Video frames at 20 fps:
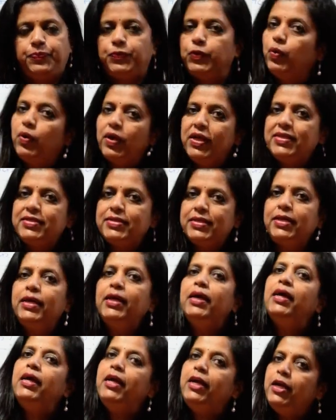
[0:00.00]
What is it?
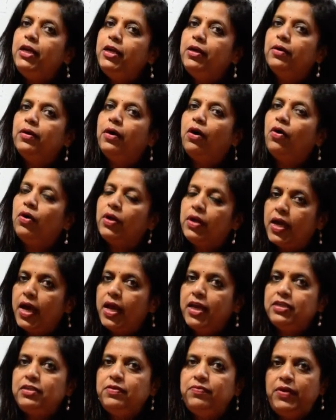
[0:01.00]
The
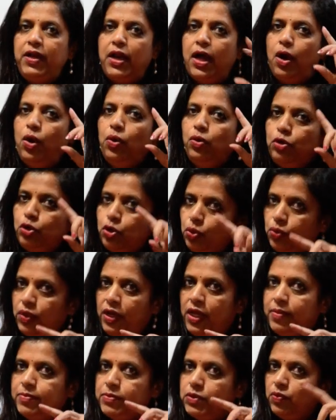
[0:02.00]
organism will have two
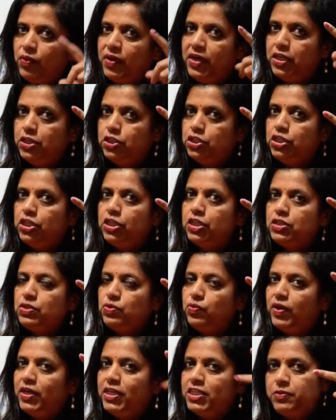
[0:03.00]
names, one is genus,
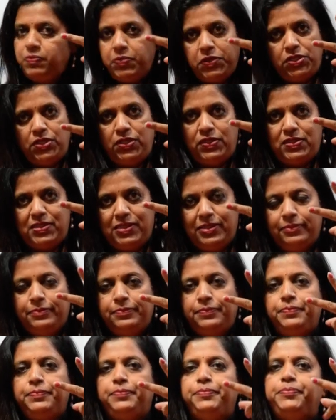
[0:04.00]
one is species.
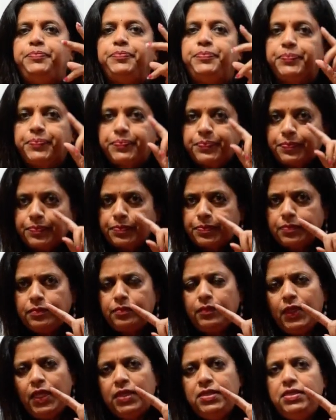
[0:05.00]

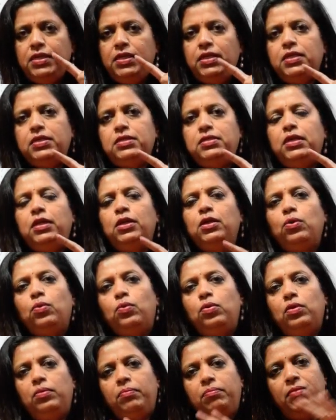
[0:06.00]
Genus
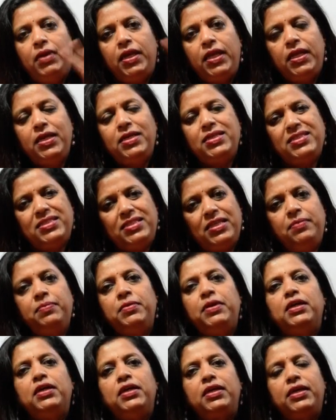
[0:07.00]
include many
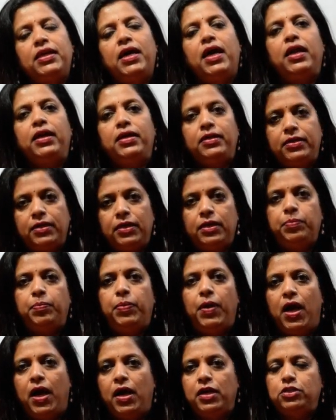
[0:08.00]
similar character
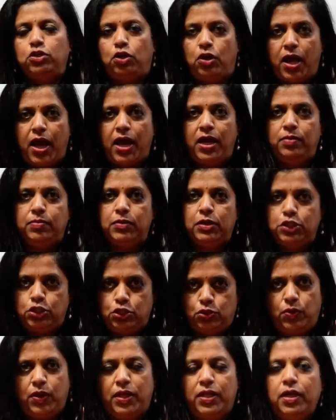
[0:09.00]
plants or animals
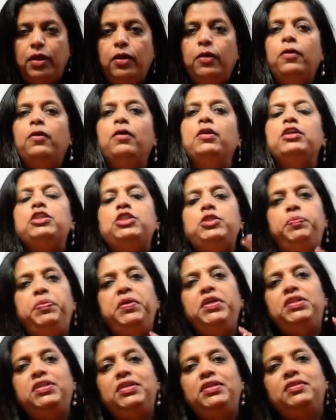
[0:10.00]
together.
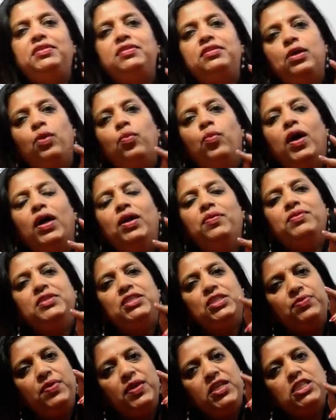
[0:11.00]
Species is the one which is
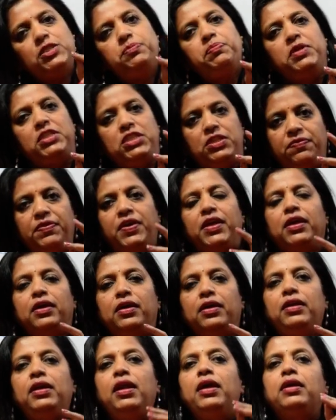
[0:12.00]
very specific,
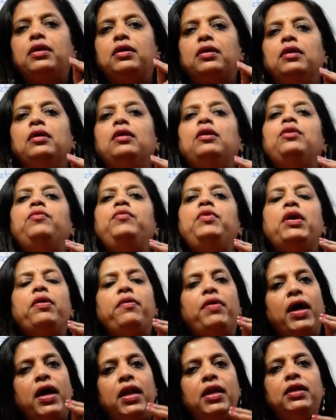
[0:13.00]
like we have
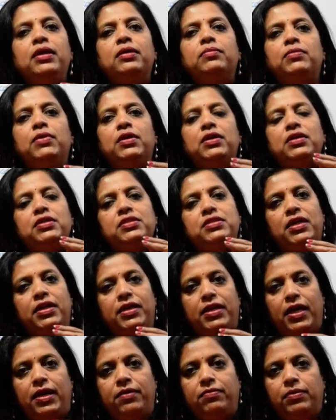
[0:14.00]
Allium
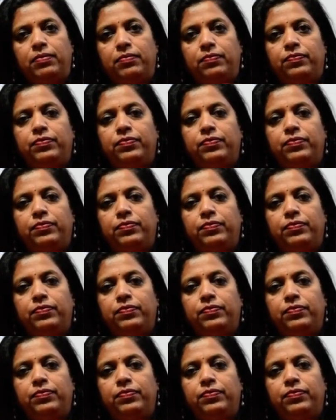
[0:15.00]
sativum